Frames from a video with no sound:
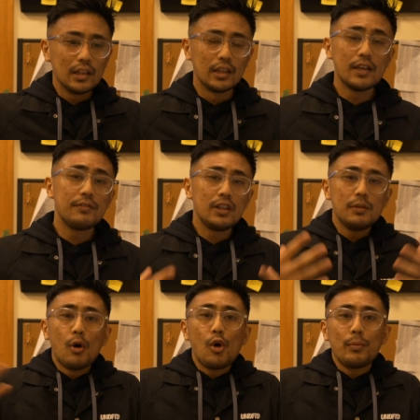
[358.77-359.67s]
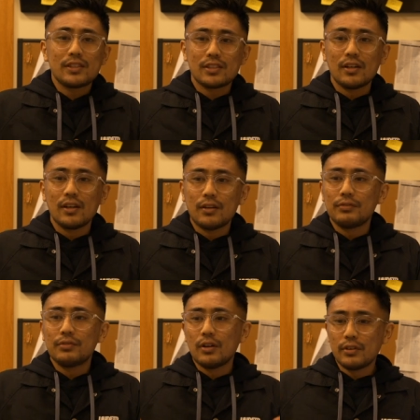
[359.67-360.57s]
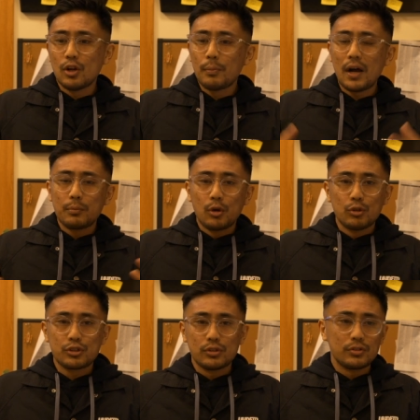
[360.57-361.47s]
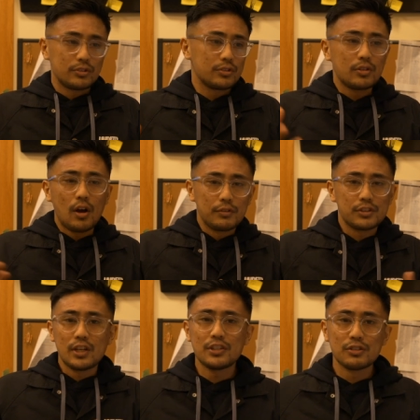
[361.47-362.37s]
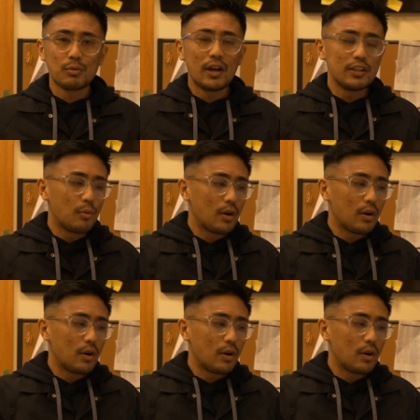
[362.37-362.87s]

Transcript: live in the moment of, of you know pop culture's conversations right you